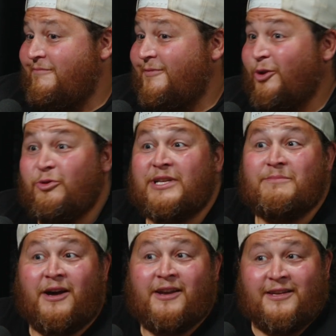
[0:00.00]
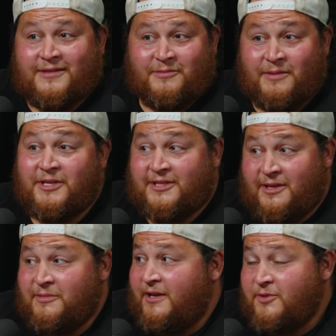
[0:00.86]
losing money.
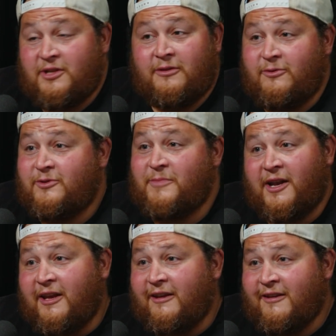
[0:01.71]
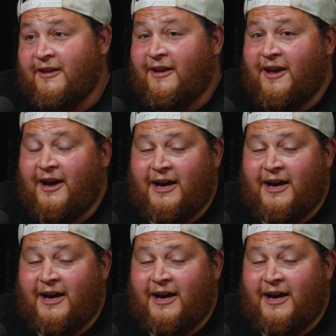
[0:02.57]
Sometimes you lose money. Yeah.